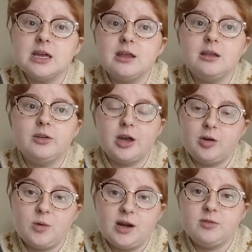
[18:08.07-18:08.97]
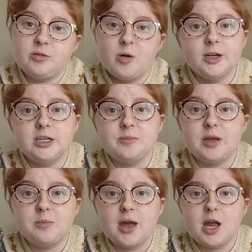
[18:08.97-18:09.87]
and they're kind of waiting for the market to
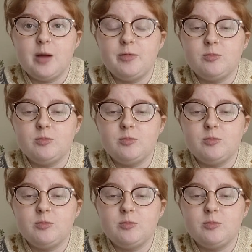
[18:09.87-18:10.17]
pick back up,